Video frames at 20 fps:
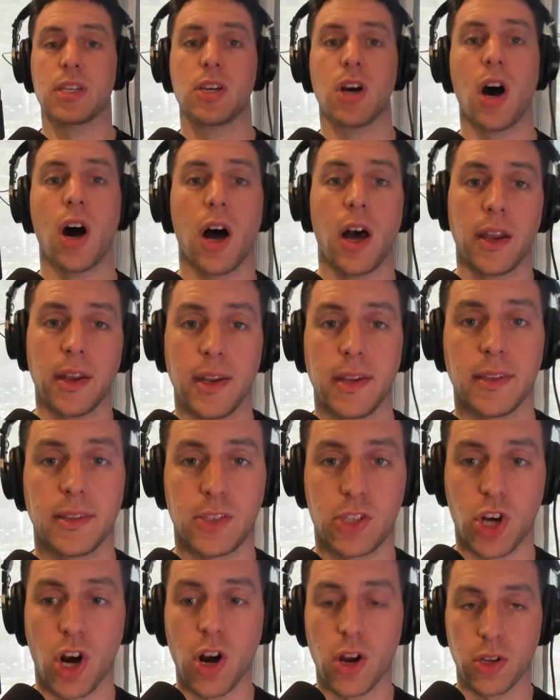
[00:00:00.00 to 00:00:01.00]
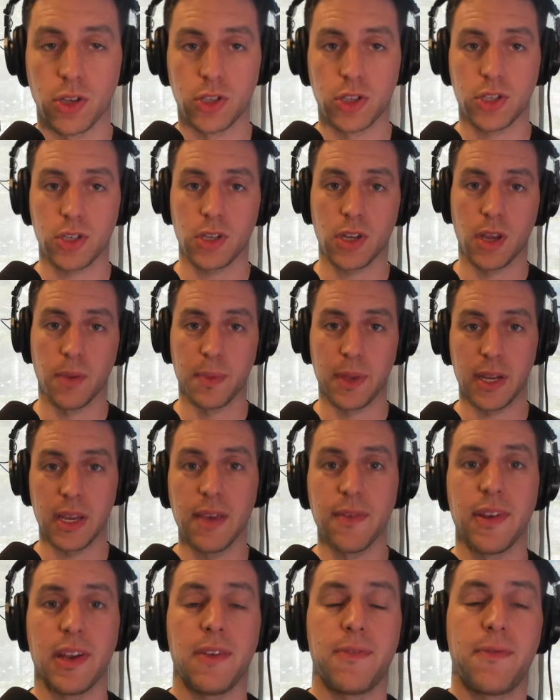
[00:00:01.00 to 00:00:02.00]
gone, and Charles, I mean,
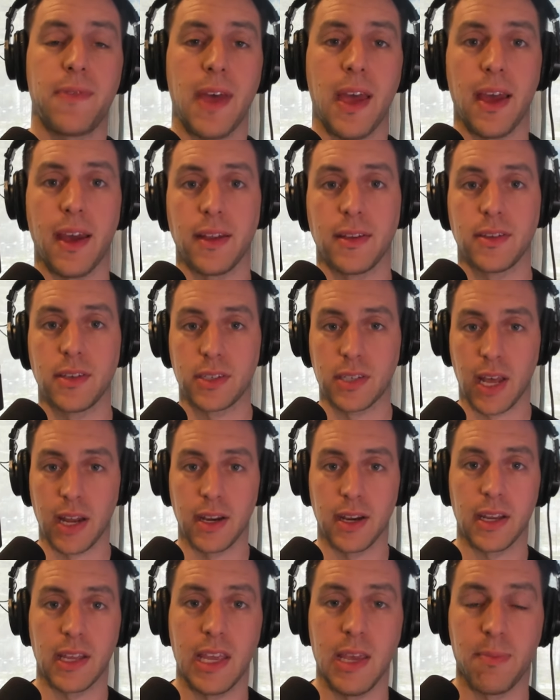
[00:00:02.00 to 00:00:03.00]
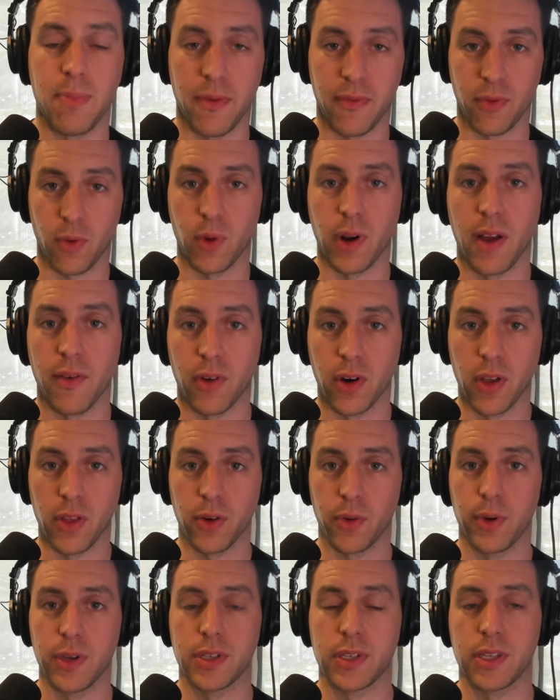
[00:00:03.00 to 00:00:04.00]
even if they had decided to keep him for whatever
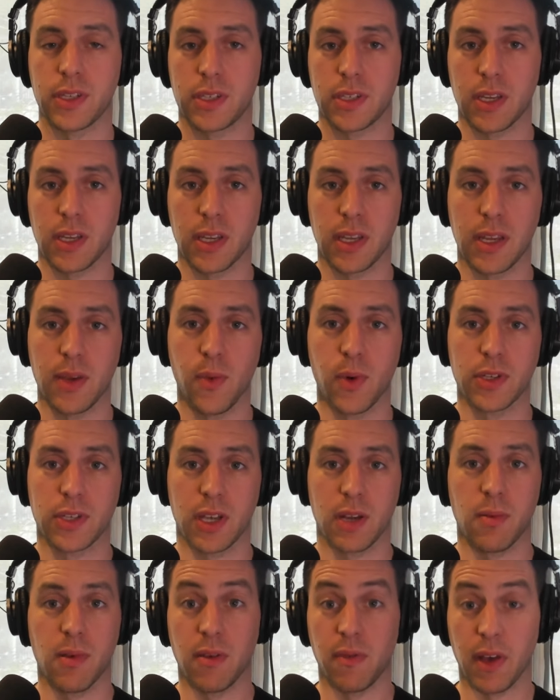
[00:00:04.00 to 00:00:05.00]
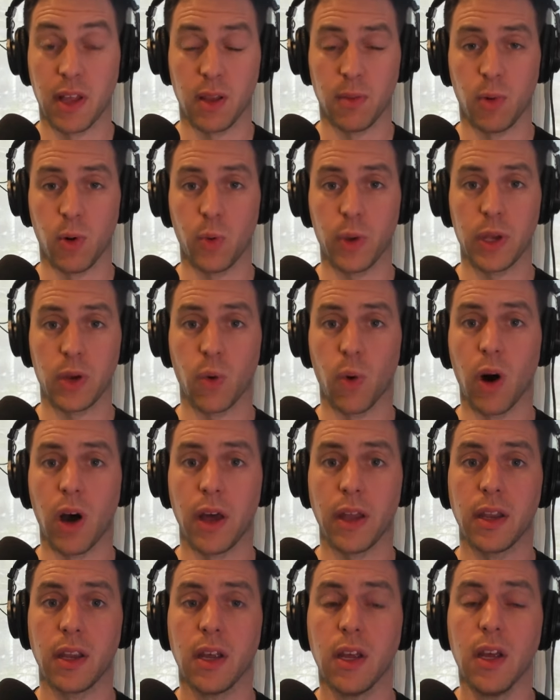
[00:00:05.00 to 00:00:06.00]
other reasons, he wasn't going to be available week
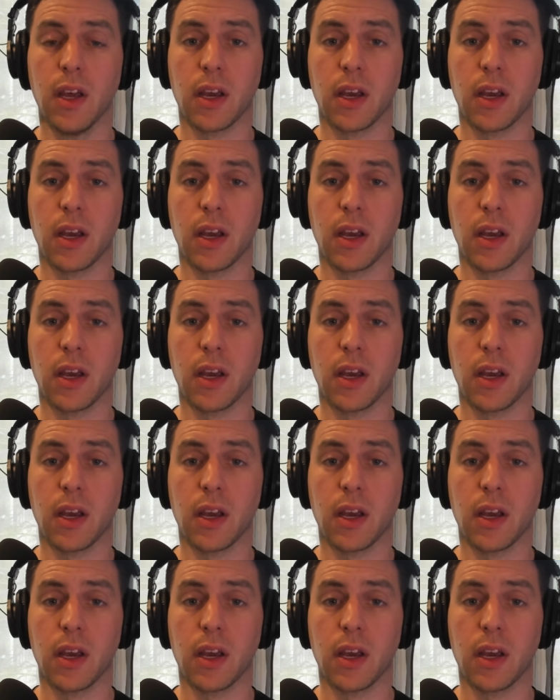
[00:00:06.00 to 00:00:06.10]
one